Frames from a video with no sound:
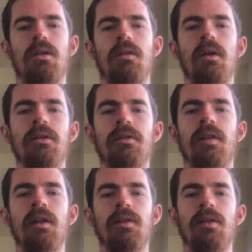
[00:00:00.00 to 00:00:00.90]
To
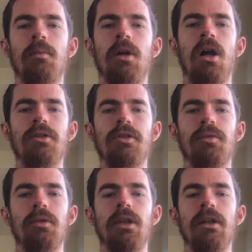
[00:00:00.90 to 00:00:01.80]
understand subconscious
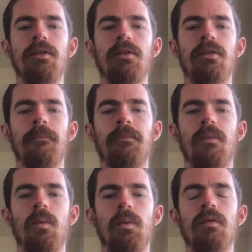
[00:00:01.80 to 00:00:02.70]
release,
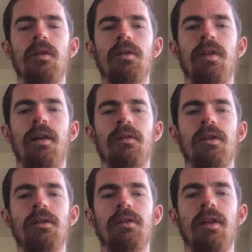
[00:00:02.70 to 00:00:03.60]
we first have to
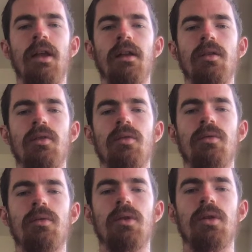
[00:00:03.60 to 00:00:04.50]
understand
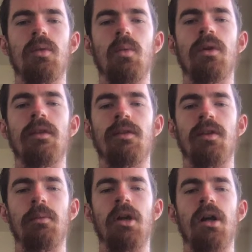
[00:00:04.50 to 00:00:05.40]
what the
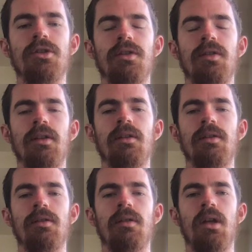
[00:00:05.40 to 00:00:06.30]
subconscious
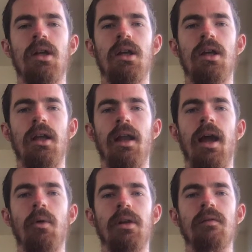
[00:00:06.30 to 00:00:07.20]
is and
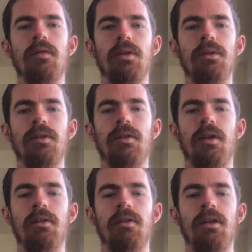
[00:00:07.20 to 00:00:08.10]
how it influences
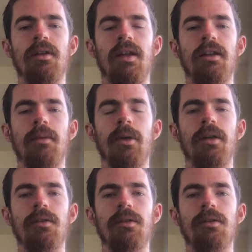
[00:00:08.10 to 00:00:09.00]
us on a daily
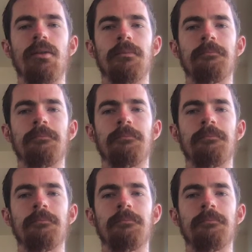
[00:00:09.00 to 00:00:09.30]
basis.